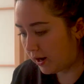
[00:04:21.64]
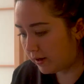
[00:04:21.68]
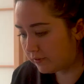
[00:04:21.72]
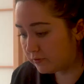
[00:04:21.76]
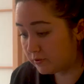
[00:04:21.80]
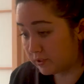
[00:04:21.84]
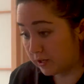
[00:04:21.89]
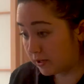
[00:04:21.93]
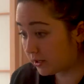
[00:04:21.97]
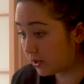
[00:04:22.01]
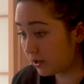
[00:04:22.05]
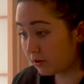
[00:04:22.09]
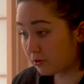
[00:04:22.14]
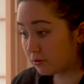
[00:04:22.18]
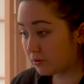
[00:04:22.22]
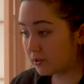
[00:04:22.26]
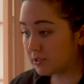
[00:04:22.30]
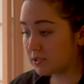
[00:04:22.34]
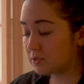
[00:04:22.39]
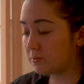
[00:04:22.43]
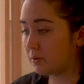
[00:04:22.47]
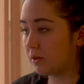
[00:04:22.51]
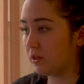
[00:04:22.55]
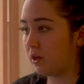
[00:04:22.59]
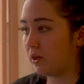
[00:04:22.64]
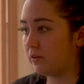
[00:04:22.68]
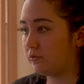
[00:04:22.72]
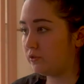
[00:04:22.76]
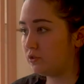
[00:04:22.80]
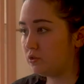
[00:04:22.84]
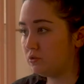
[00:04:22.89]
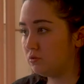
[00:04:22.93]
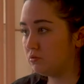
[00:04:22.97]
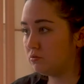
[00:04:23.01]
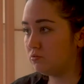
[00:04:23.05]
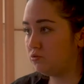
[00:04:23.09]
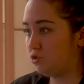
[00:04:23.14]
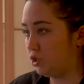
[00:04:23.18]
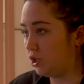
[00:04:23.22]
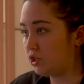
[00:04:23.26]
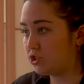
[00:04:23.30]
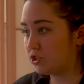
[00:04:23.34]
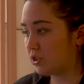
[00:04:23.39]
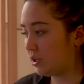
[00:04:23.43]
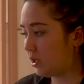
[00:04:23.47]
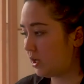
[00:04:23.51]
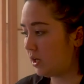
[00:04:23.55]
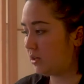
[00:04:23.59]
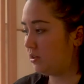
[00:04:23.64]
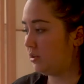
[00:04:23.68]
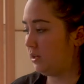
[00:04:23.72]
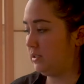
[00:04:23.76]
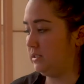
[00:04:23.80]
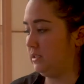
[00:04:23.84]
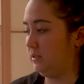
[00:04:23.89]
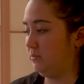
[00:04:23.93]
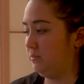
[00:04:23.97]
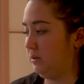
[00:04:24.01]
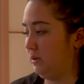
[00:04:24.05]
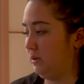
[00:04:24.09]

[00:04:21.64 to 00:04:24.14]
I've dedicated the rest of my life to judging and analyzing